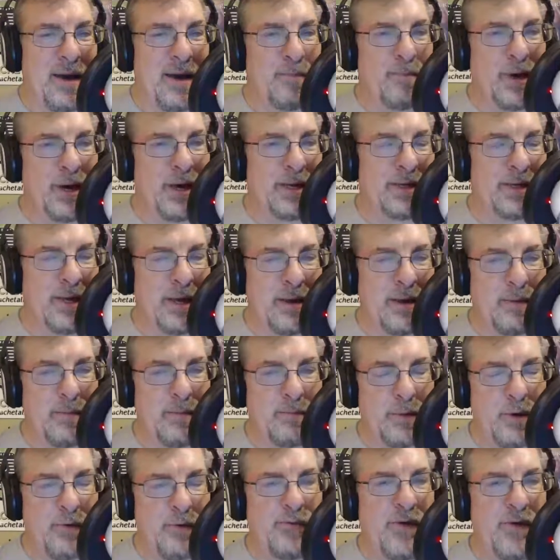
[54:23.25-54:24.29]
but
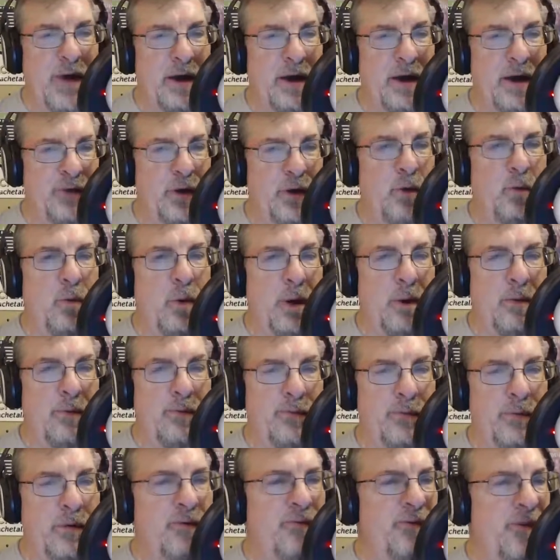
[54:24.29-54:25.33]
you found a few
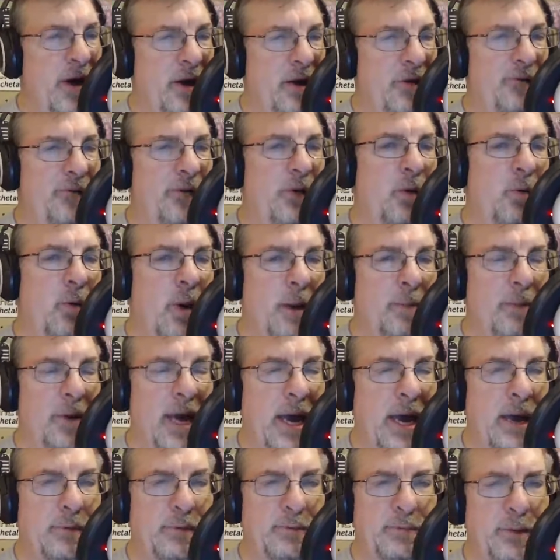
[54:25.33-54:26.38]

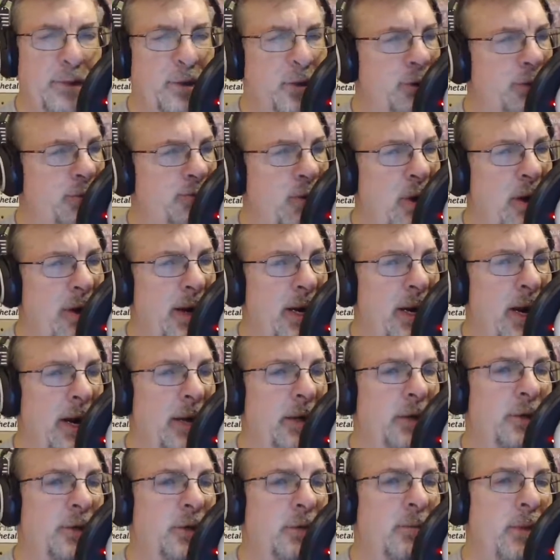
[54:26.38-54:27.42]
webcams, but there's probably
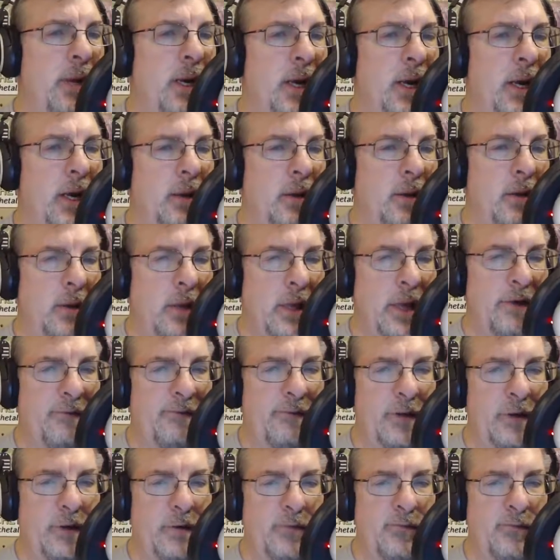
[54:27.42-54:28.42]
not too many left in